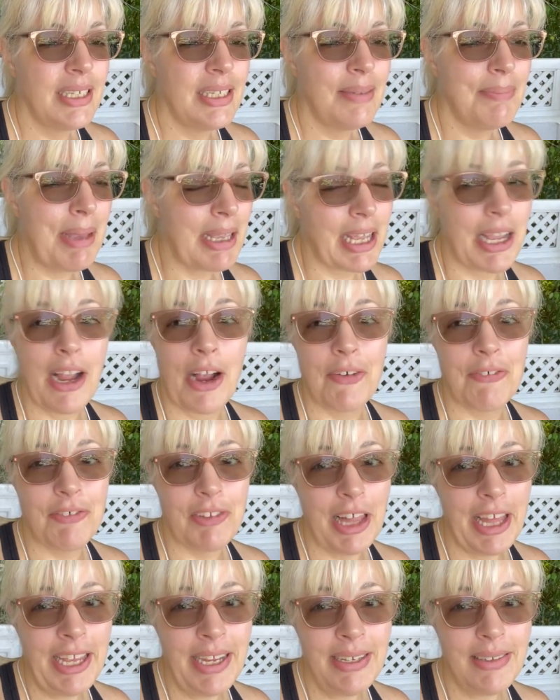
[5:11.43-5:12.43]
making our
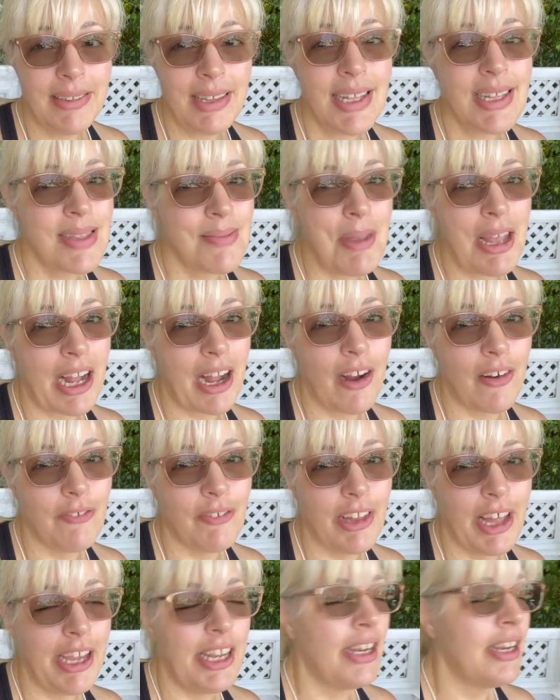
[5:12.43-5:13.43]
flight. Let's make our
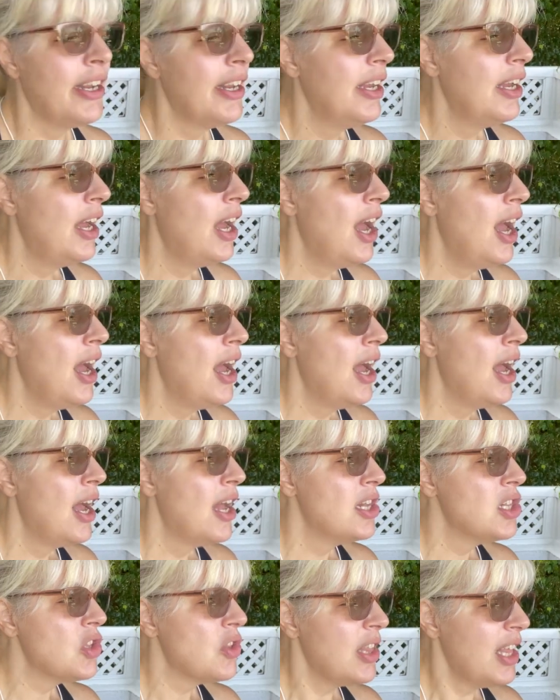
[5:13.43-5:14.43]
flight.
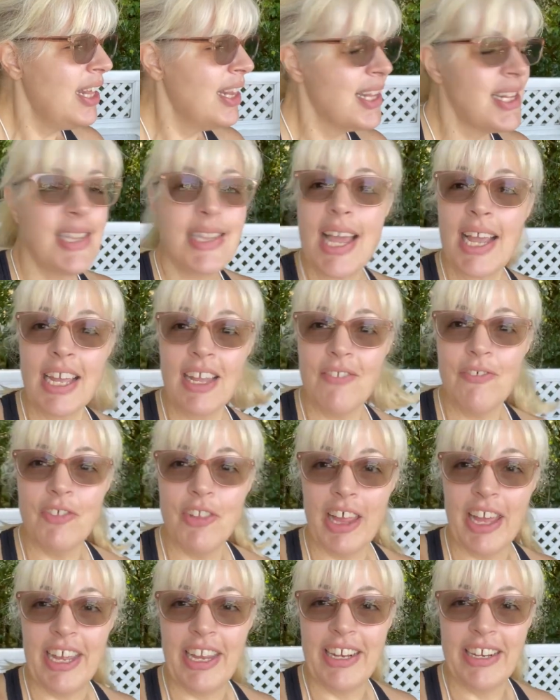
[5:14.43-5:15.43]
So then the second
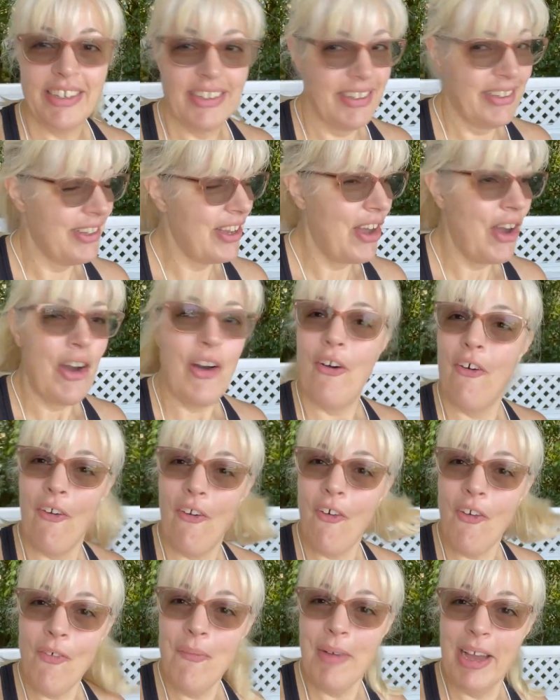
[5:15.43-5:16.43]
flight,
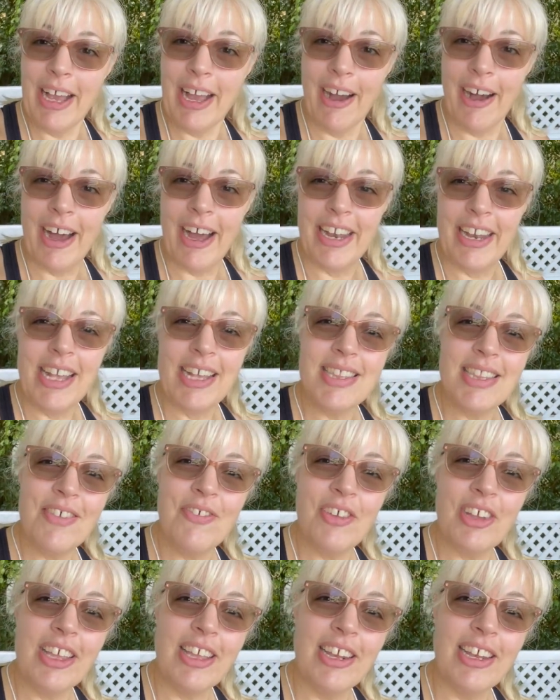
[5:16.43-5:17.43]
oh my God, as if
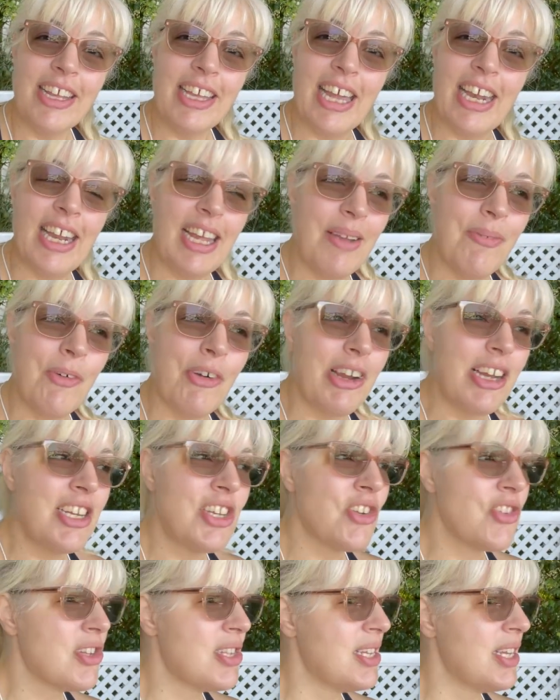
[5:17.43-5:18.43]
it couldn't get any more
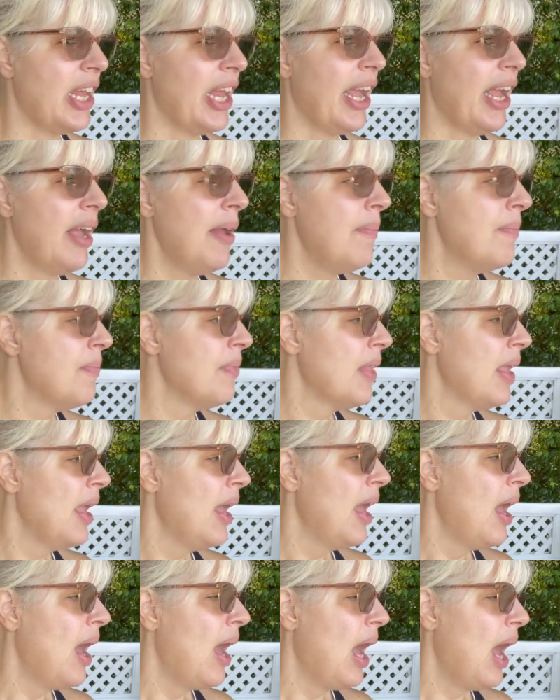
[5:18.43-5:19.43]
interesting.
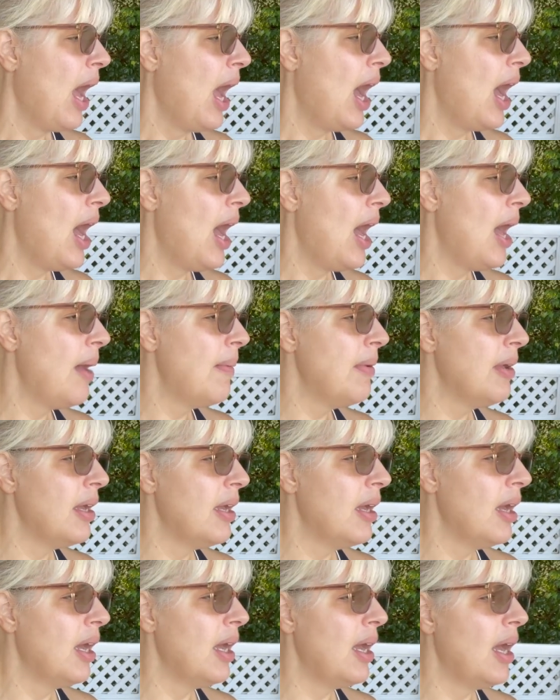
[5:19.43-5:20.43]
A
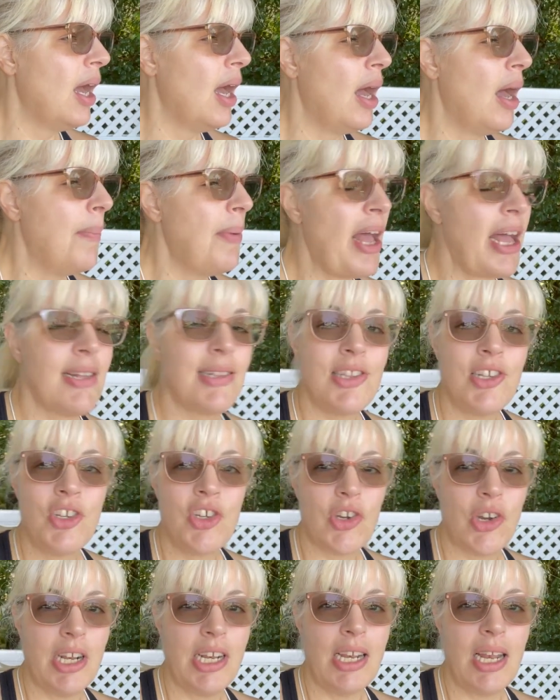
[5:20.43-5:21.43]

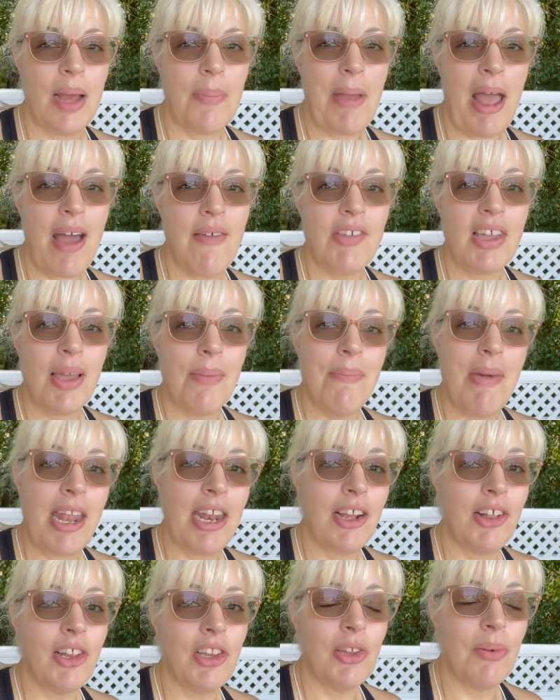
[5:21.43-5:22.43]
passenger ended up having a
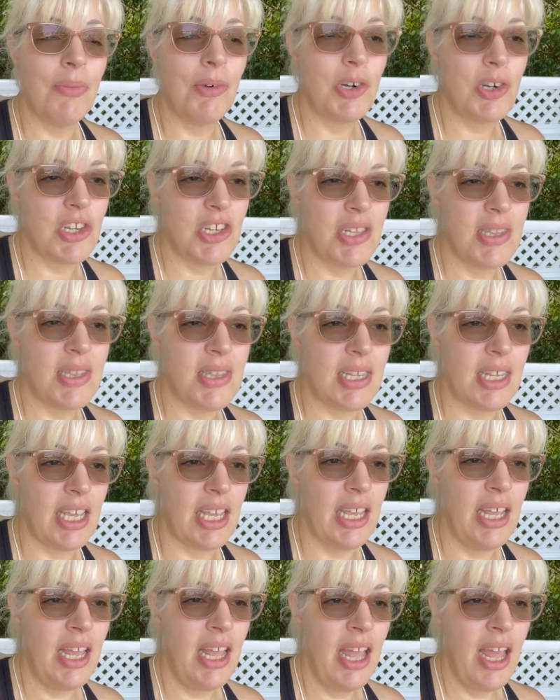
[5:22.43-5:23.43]
medical emergency.